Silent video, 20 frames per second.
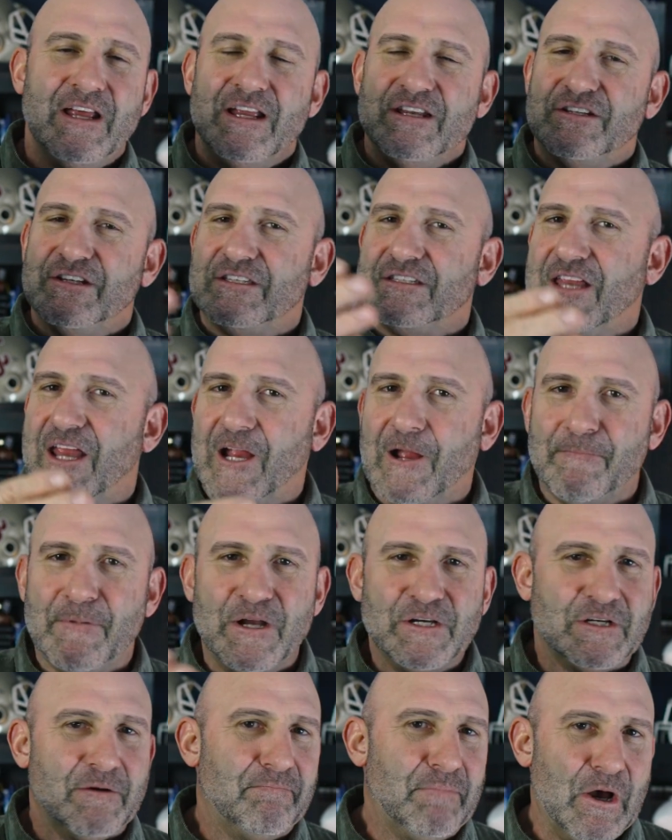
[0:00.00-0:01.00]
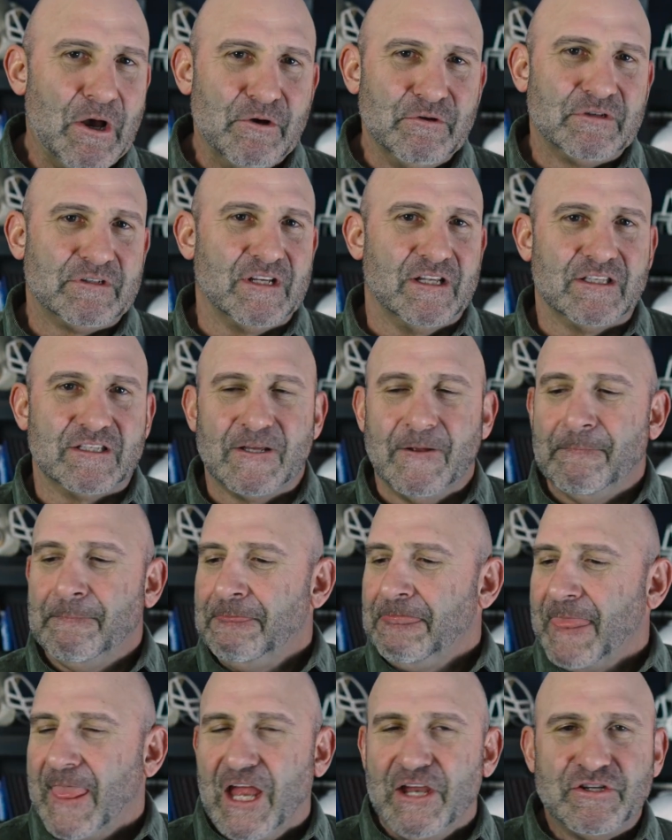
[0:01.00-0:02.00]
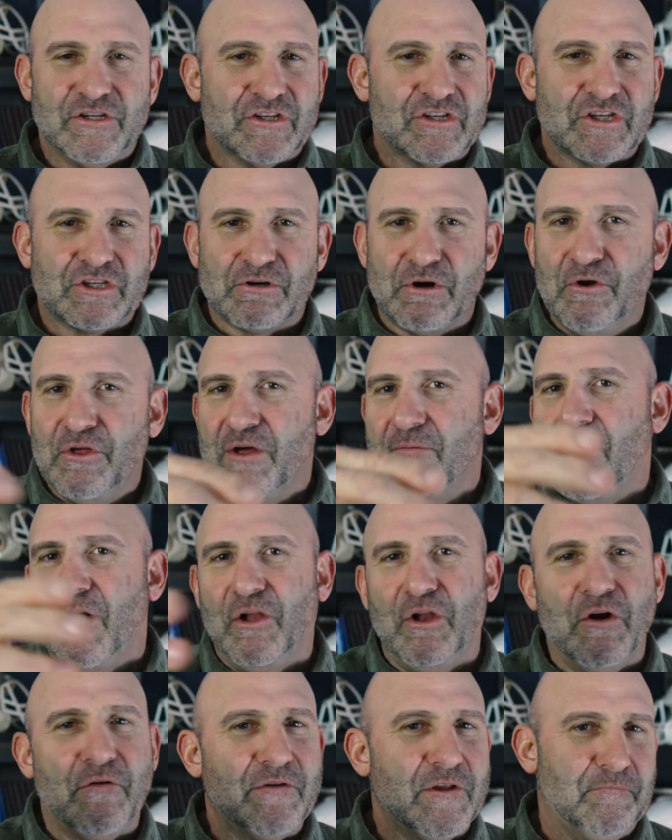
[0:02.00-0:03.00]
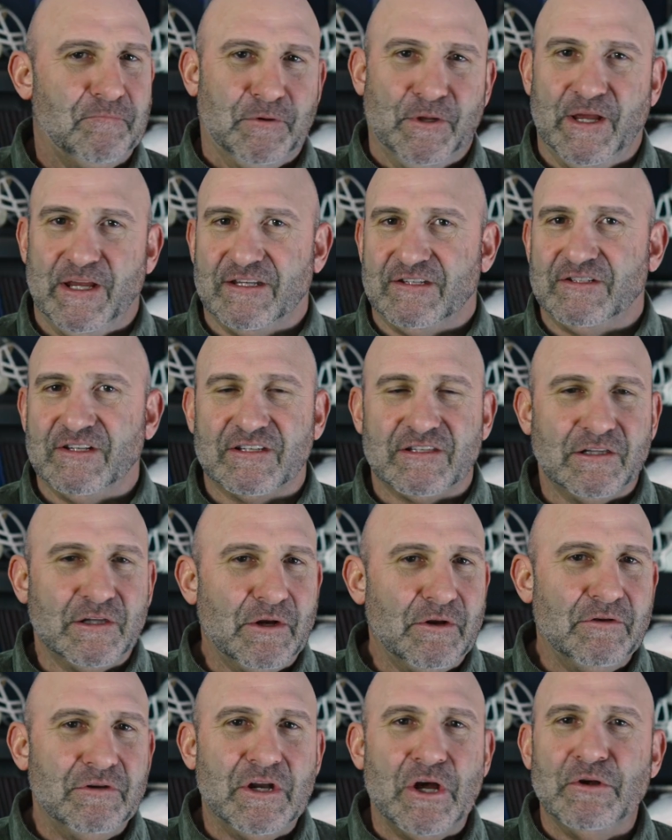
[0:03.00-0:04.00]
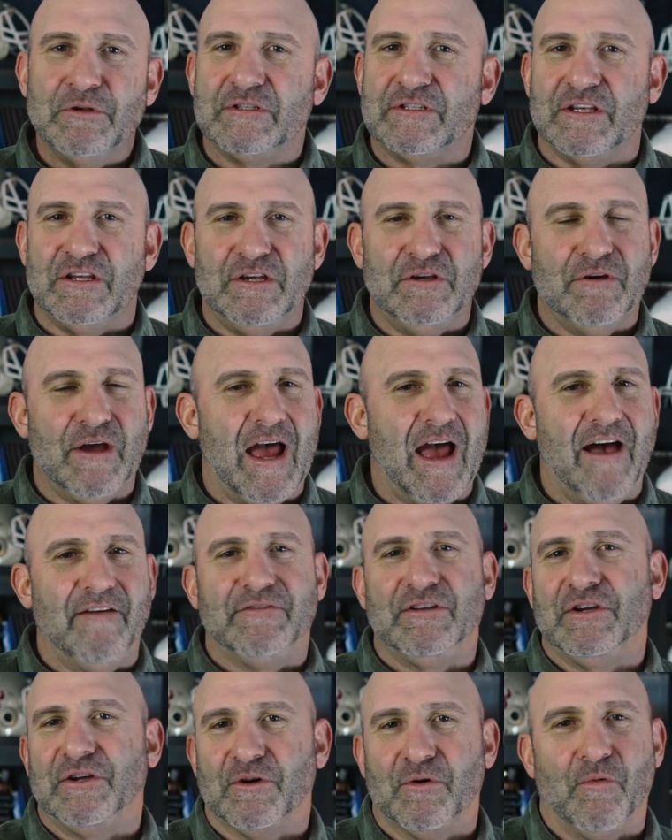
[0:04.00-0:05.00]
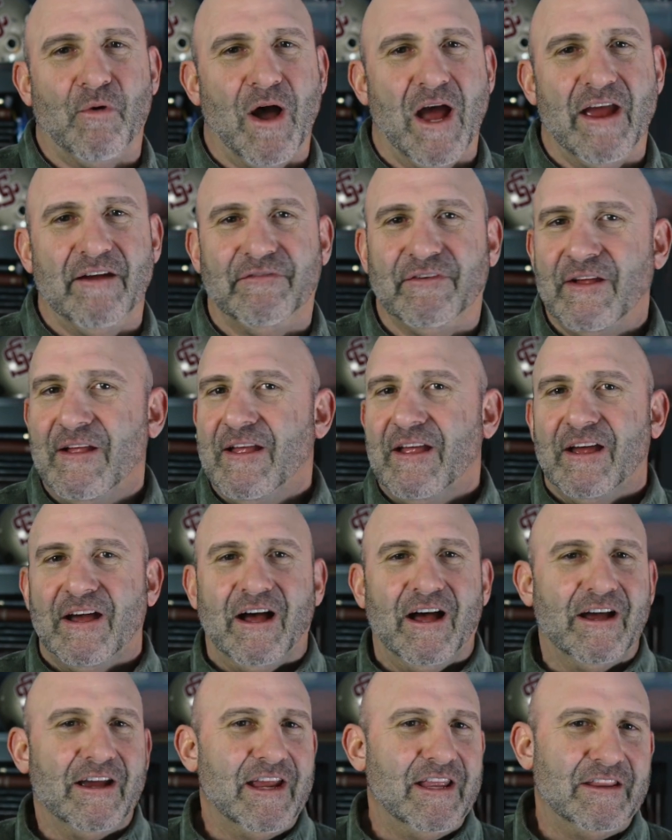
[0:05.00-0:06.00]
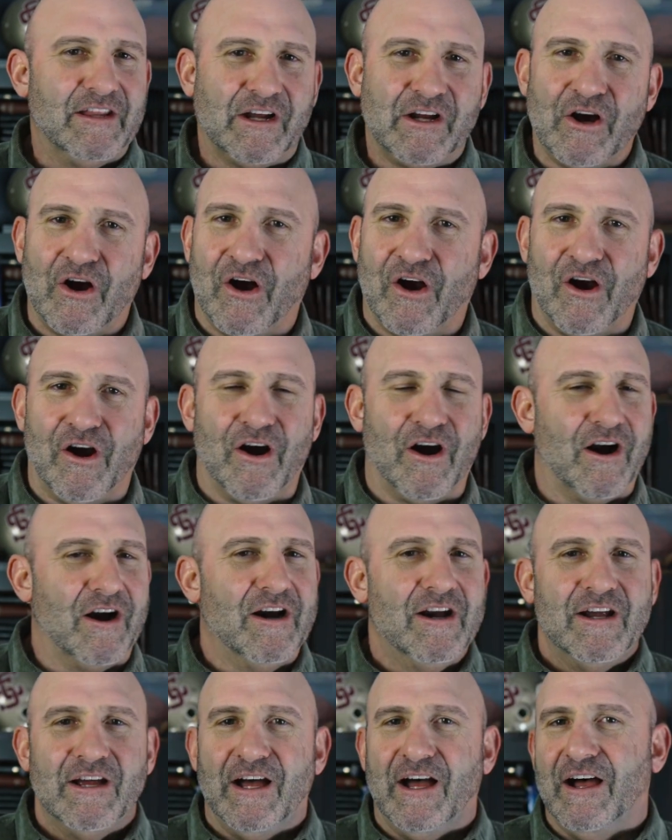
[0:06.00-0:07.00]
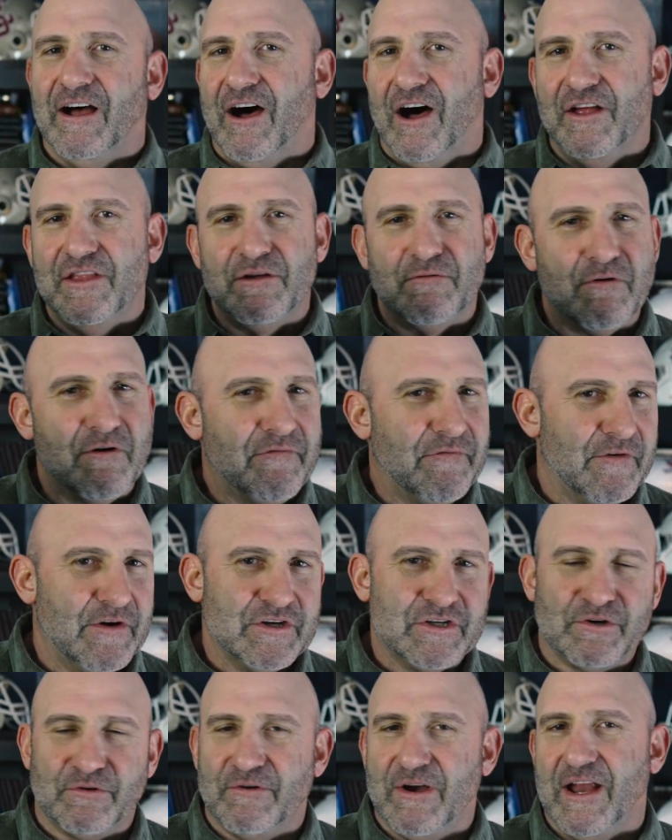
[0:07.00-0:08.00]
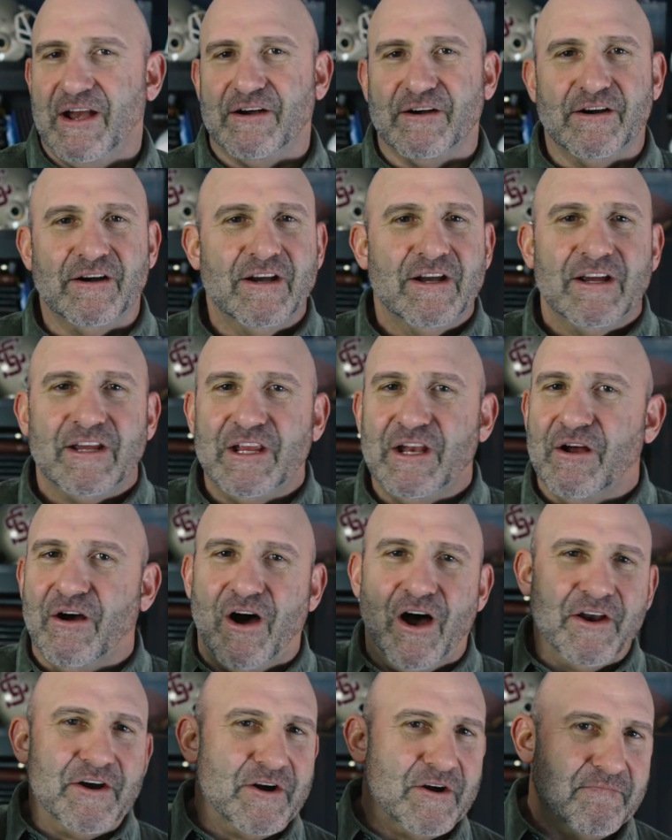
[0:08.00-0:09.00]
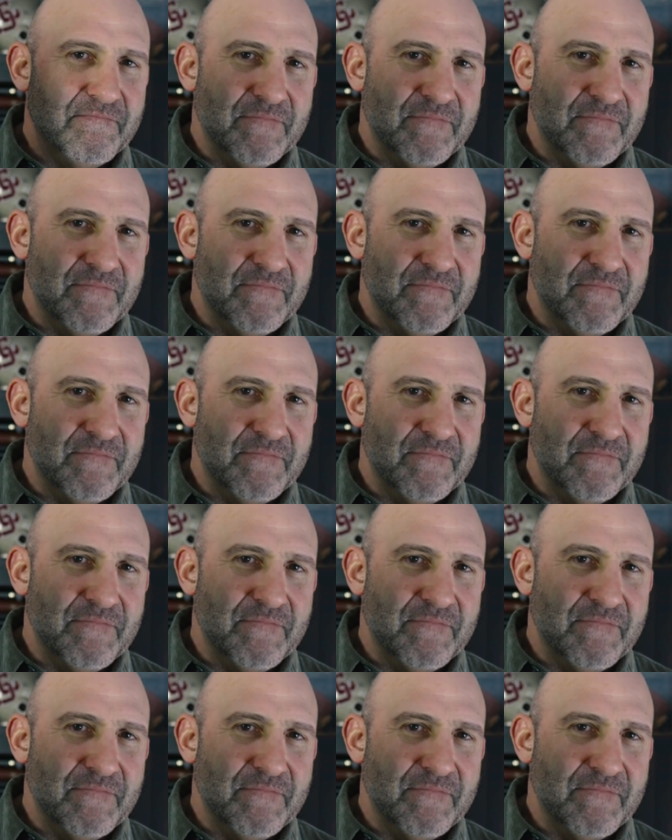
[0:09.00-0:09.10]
Just take a bunch of Post-its and just throw them all over the place. Just little notes that you have to your wife, in the car, on the refrigerator, on her